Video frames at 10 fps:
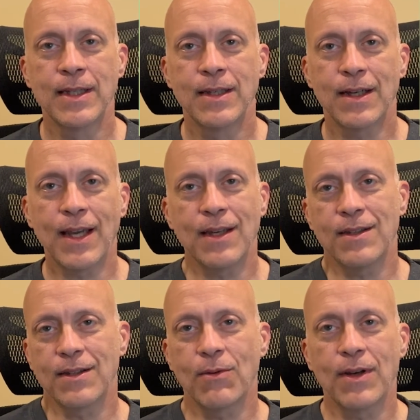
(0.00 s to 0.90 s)

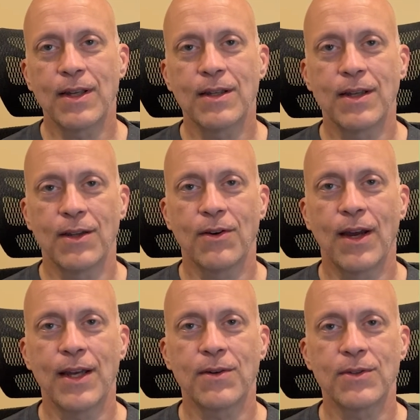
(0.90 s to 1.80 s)
Occasionally running into other
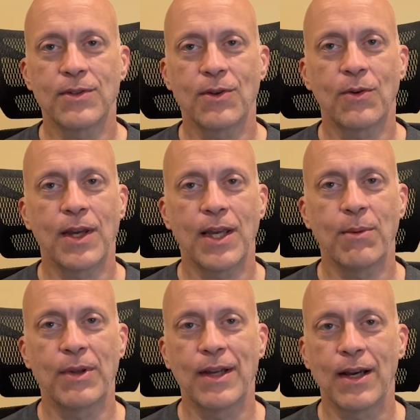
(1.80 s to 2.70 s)
hikers is okay,
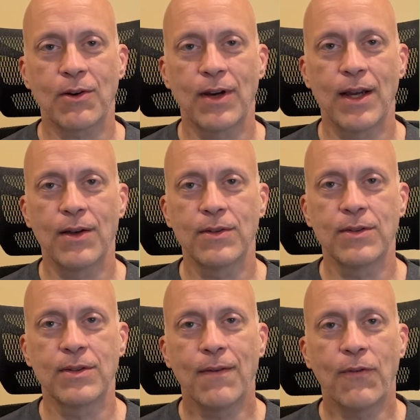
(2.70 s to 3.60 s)
but not crowds.
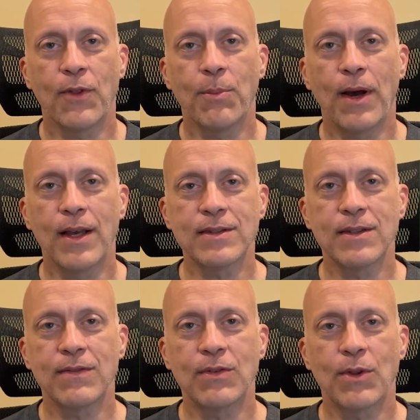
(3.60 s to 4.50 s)
For the
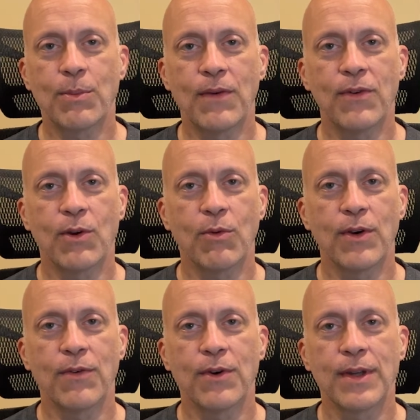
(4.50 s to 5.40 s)
positives for the Buffalo
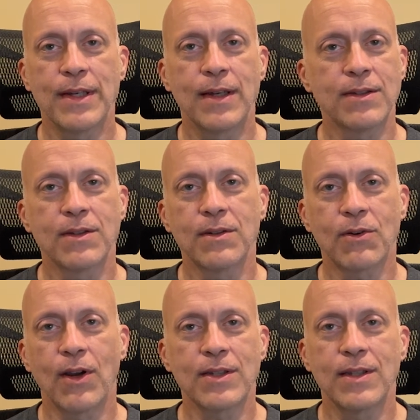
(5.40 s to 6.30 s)
River, it doesn't
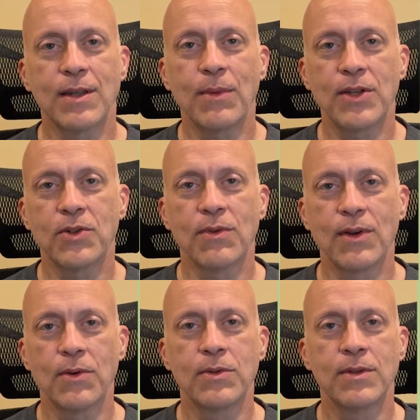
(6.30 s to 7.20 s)
cross any major
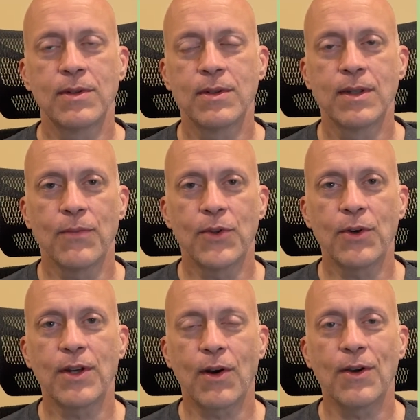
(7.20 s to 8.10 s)
roads.
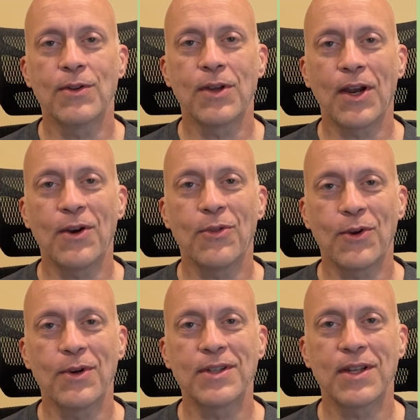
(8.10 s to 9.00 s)
During our entire
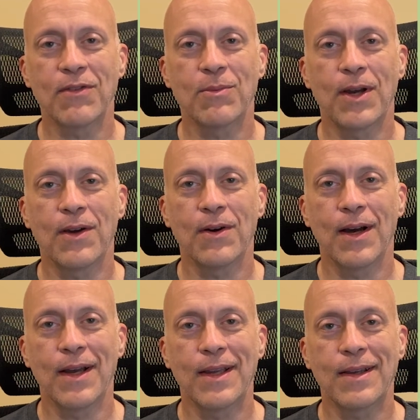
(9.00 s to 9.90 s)
37-mile
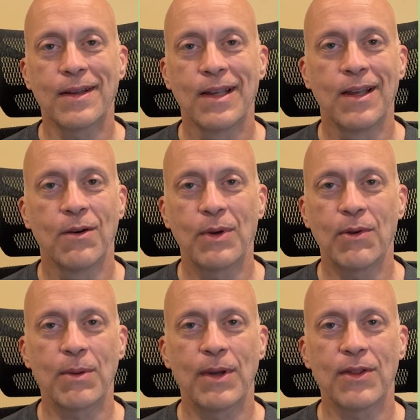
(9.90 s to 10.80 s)
hike, we
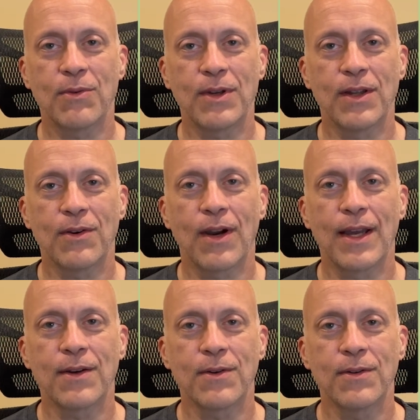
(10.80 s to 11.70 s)
only met 3 other
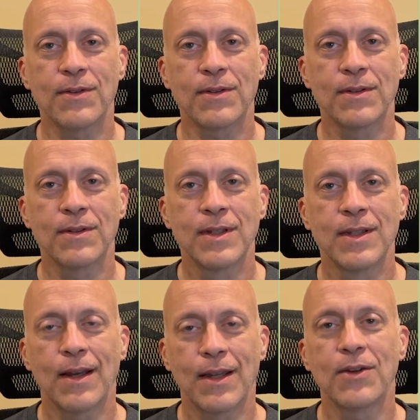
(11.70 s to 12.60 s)
hikers
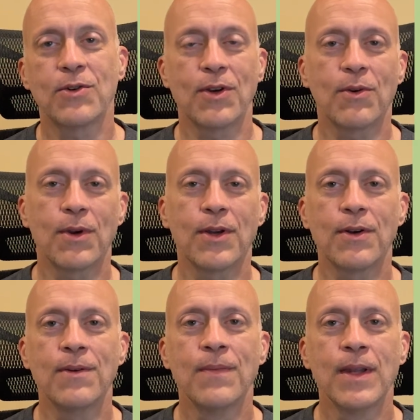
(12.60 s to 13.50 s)
and a trail
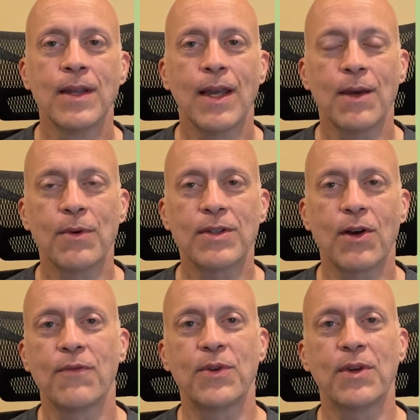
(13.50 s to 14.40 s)
runner, and we
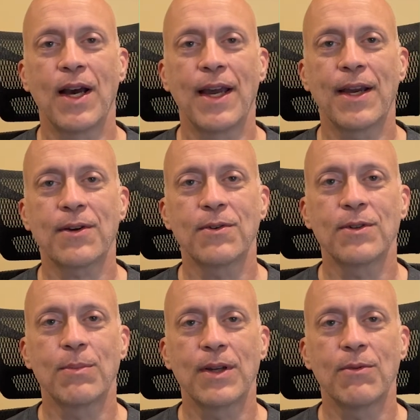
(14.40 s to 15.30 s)
saw a few kayakers,
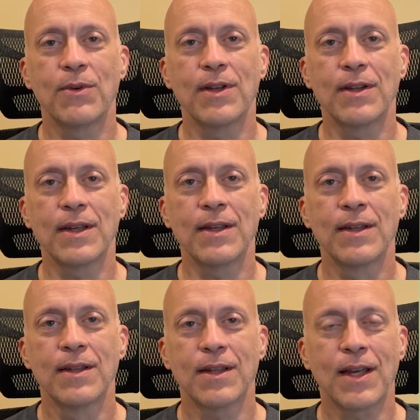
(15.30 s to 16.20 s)
but really
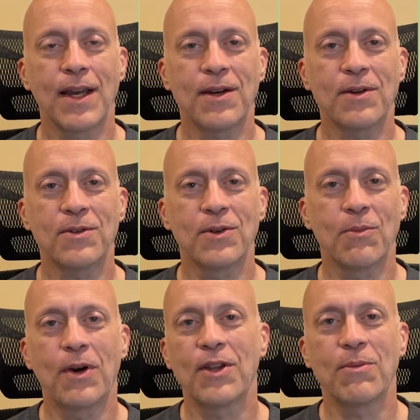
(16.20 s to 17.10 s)
the kayakers don't
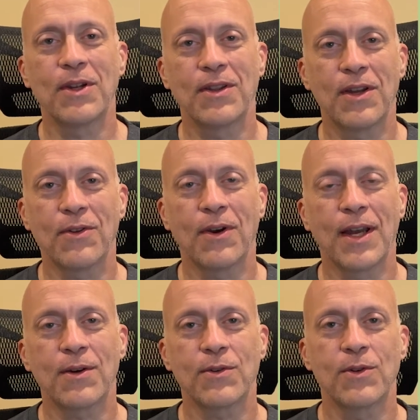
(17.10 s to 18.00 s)
bother me and the other
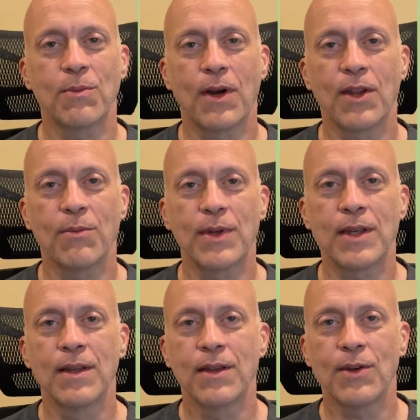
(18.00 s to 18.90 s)
hikers don't bother me.
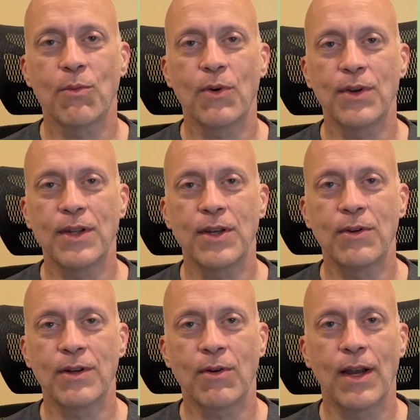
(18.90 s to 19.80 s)
There weren't any
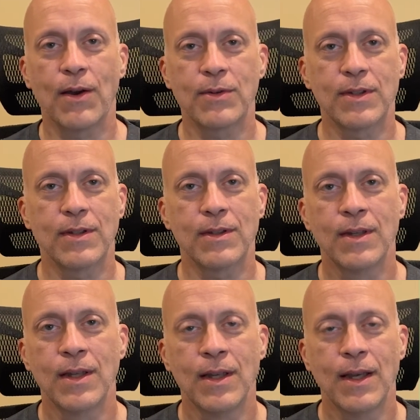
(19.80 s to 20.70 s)
crowds, and
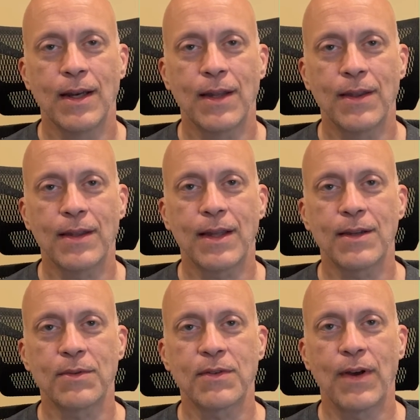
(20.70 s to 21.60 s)
I think that
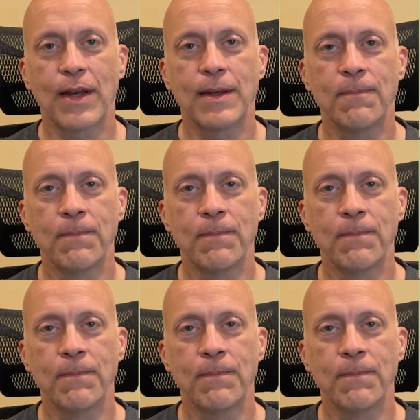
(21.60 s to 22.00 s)
was fine.